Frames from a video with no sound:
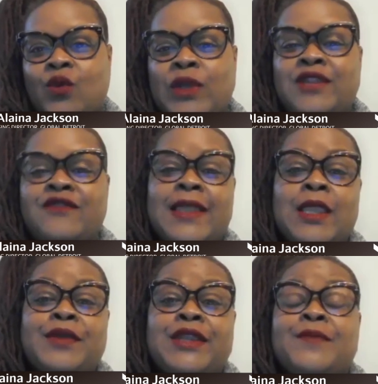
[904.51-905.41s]
we
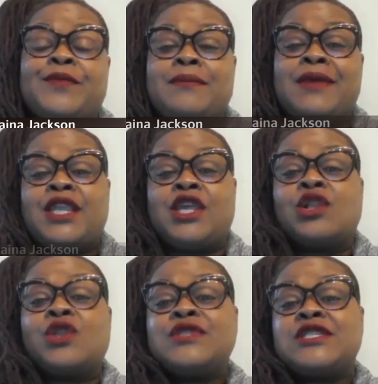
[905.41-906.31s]
develop and implement
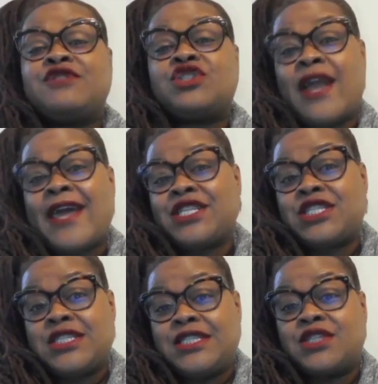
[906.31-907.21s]
inclusive
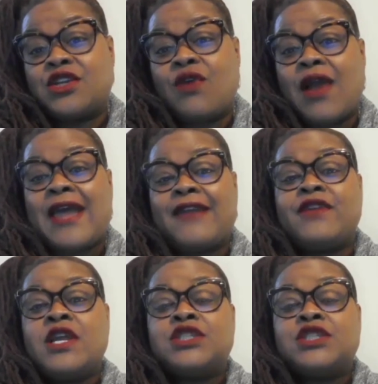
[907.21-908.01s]
strategies to drive